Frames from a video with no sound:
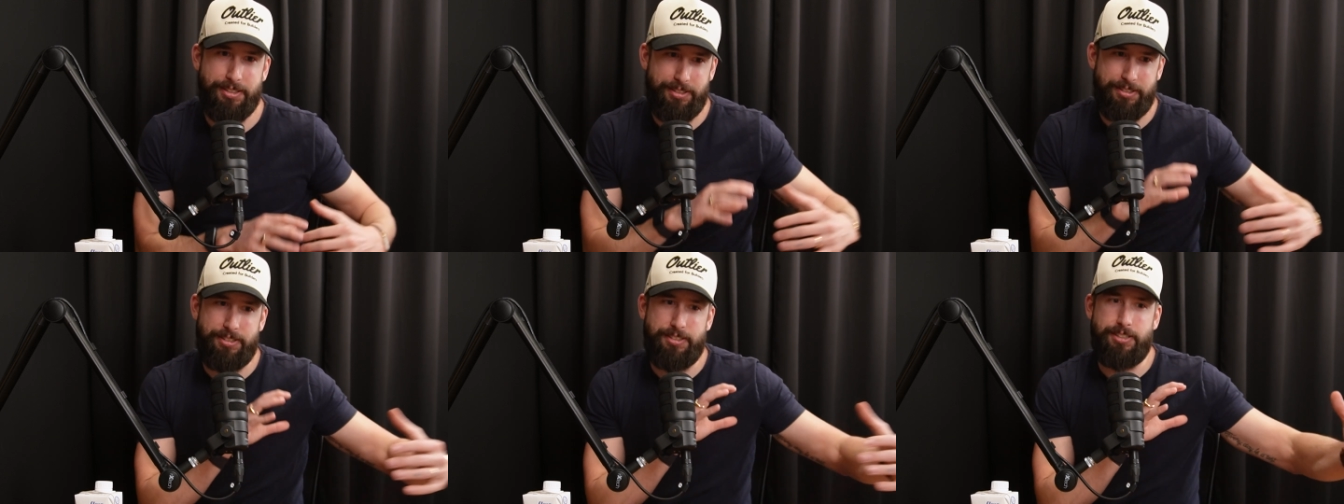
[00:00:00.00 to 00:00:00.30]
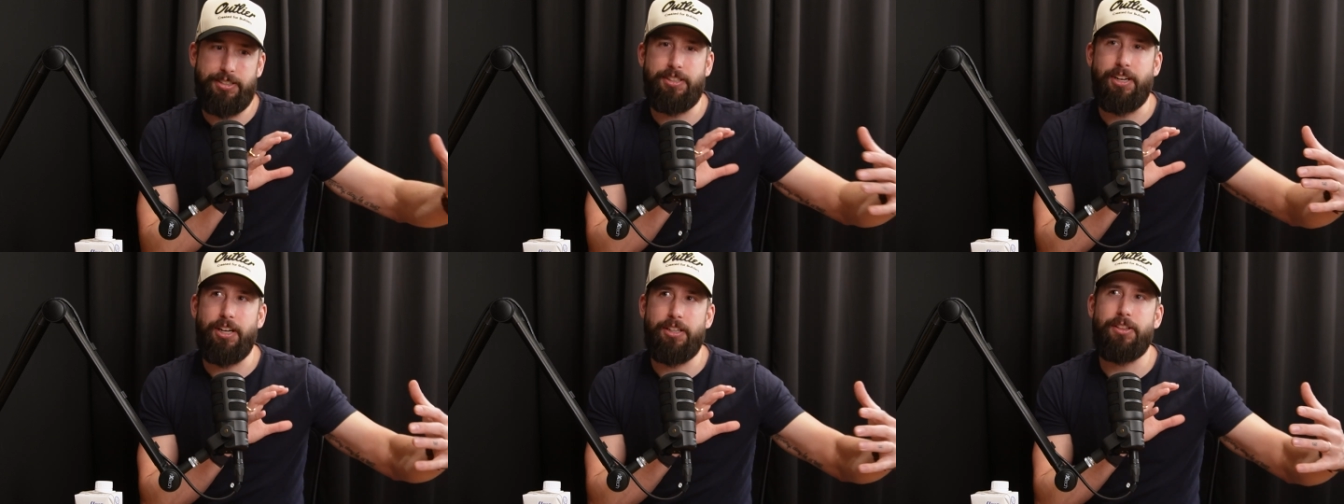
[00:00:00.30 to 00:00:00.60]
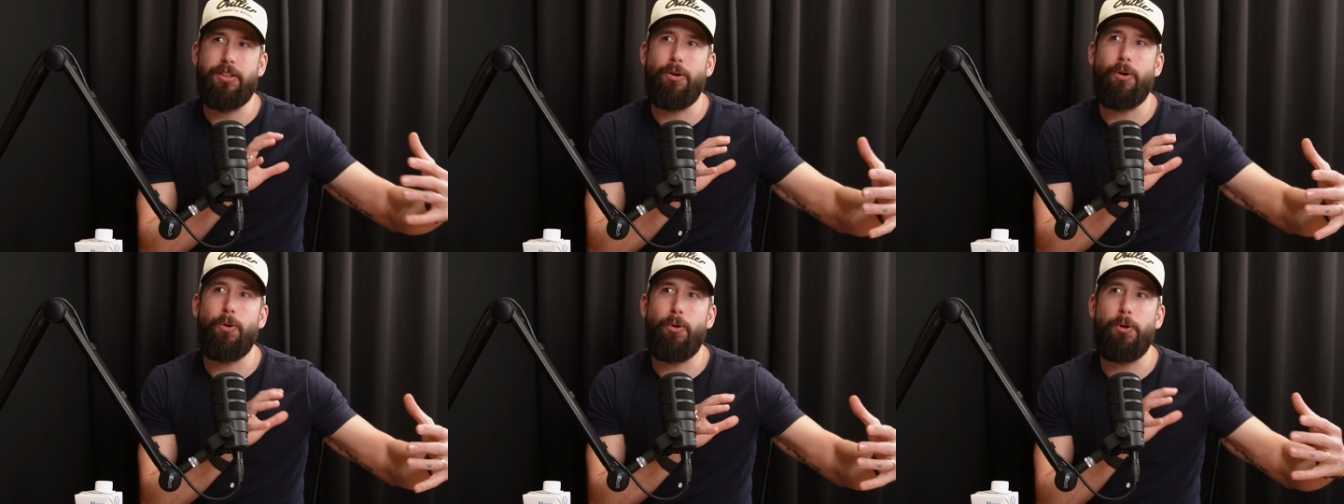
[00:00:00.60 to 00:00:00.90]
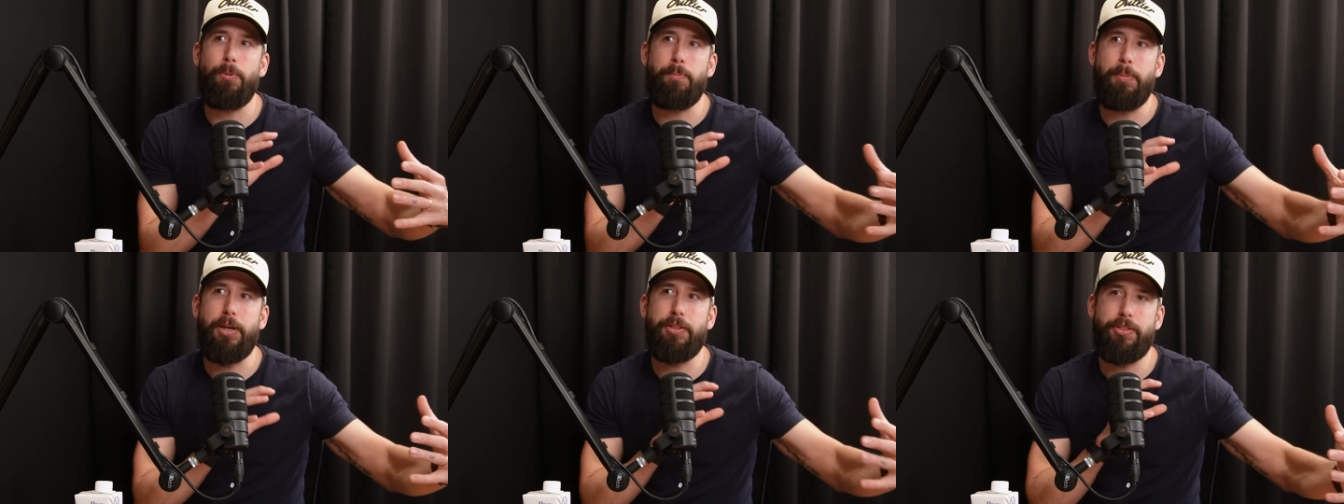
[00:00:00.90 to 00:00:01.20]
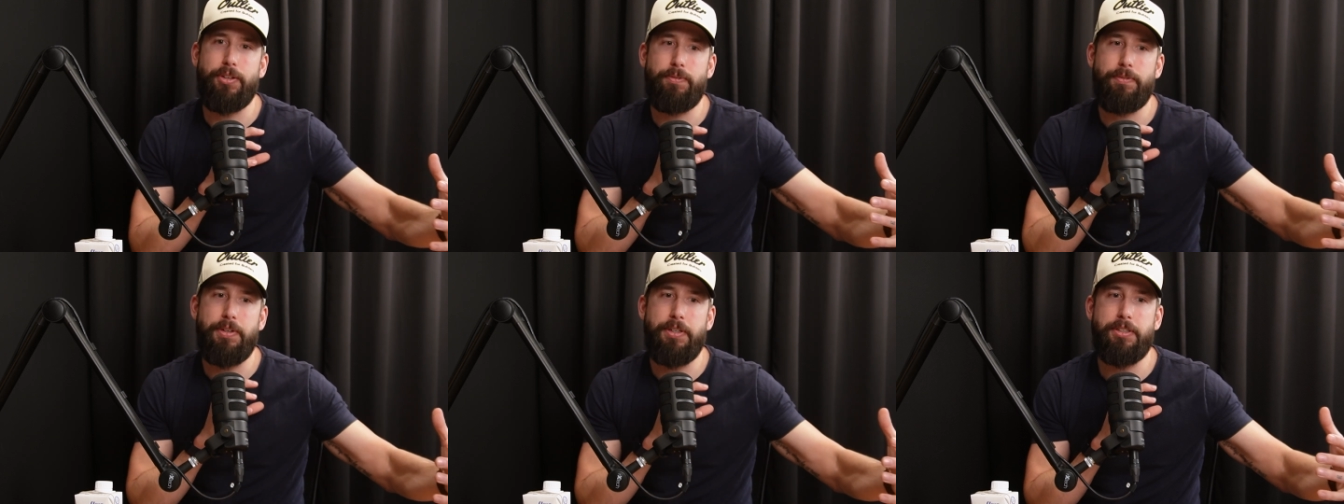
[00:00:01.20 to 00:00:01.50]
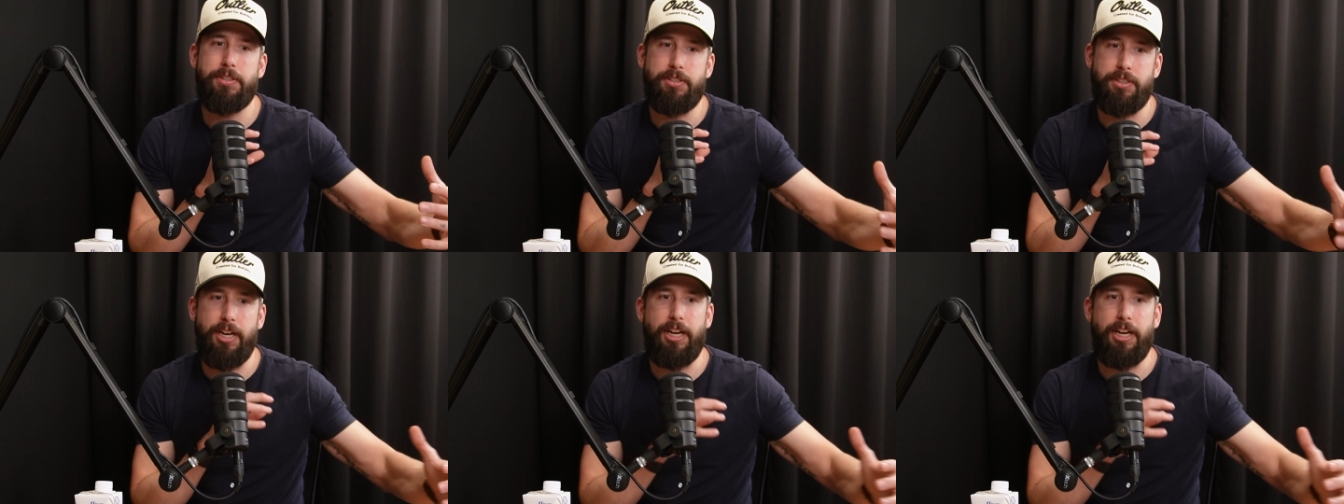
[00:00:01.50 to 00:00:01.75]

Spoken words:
It's not the whole month of it,